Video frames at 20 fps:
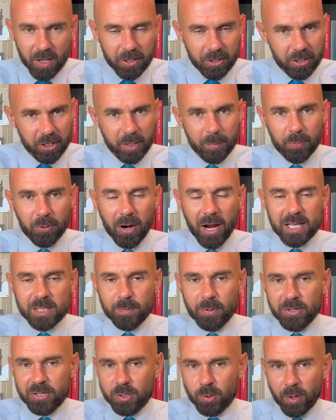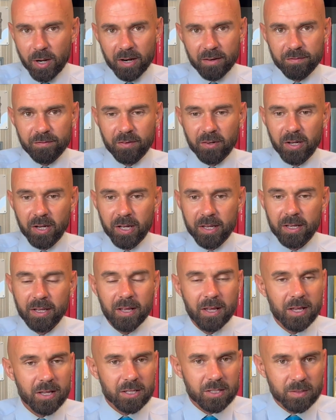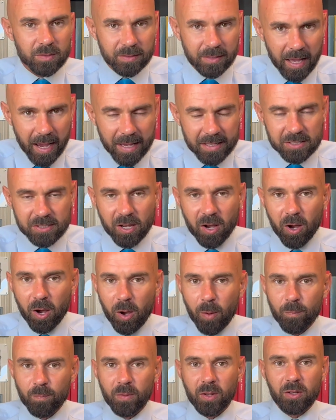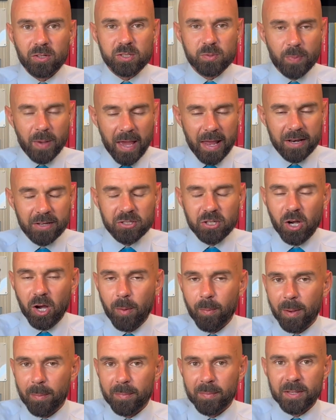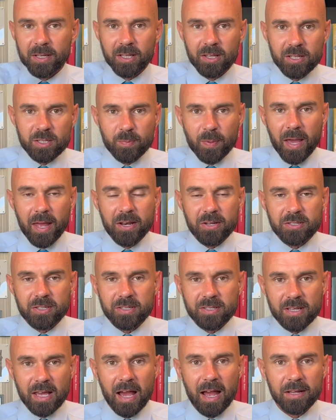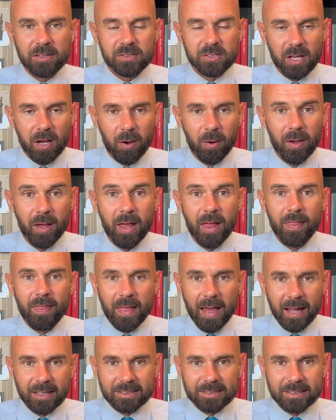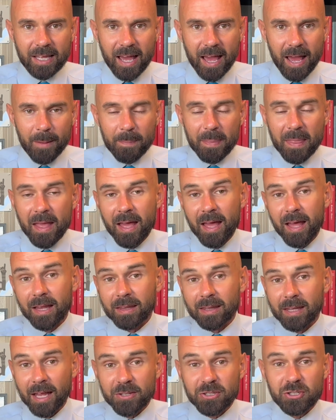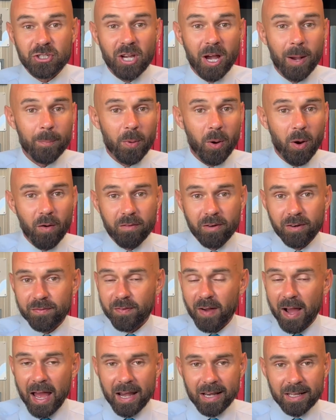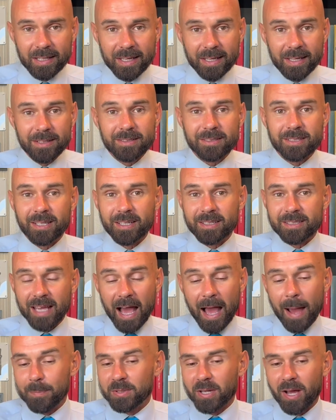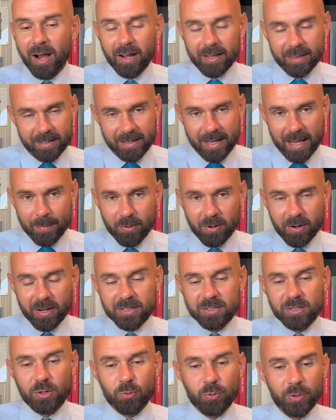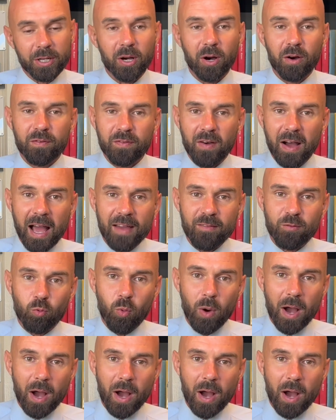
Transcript: good price per square foot, nice home, little Spanish home. I'm into the Spanish design, so that's that. Let's jump over finally to the top dog in the neighborhood. It's 305